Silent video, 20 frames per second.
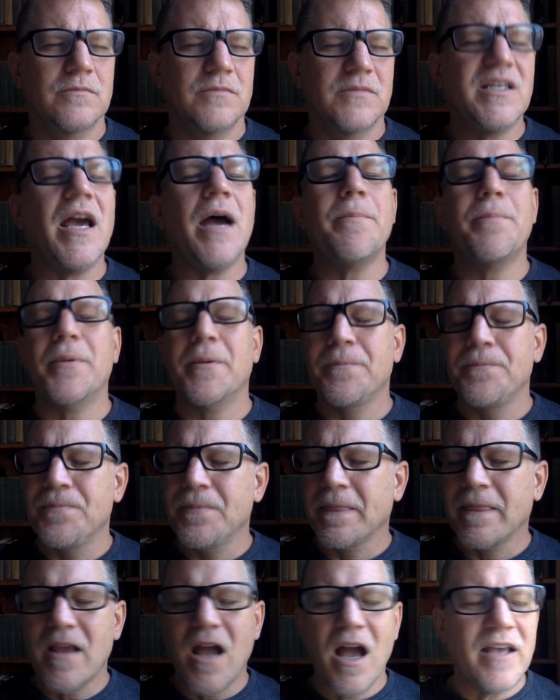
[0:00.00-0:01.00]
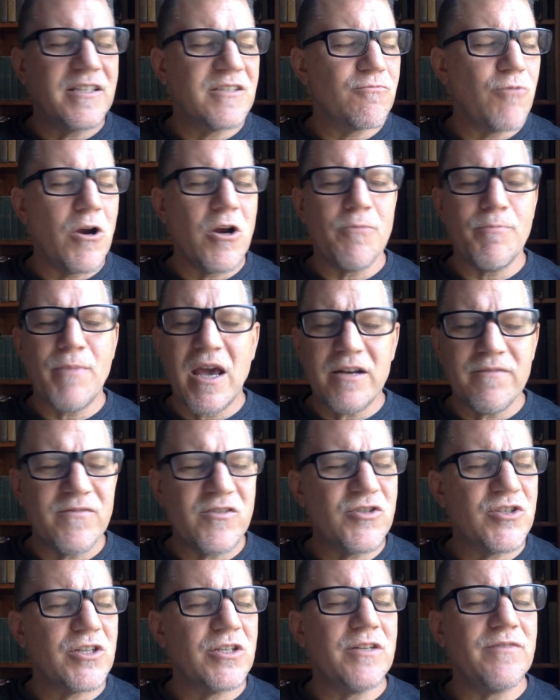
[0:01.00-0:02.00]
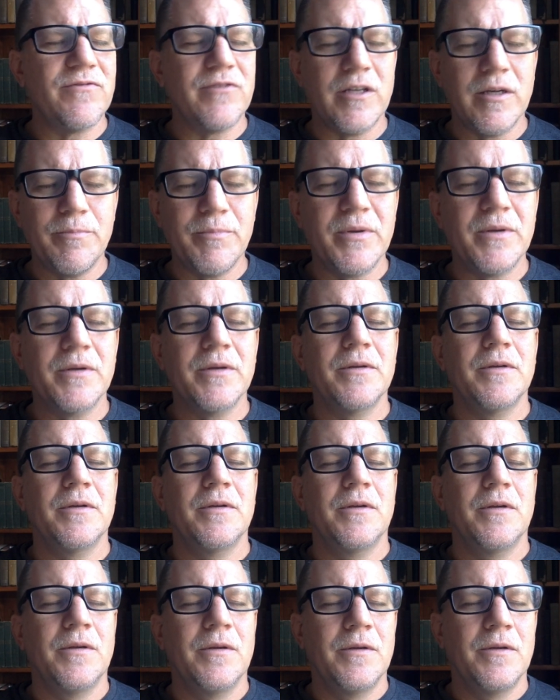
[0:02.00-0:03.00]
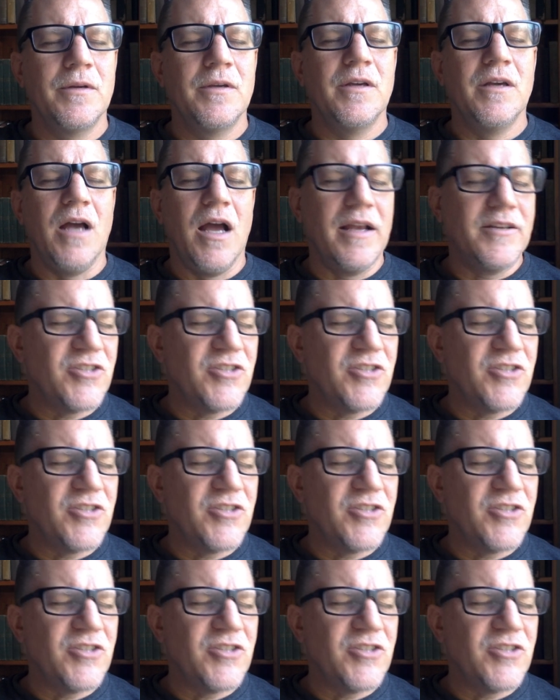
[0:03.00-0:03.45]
Yep, I swear Manafort's going to flip. I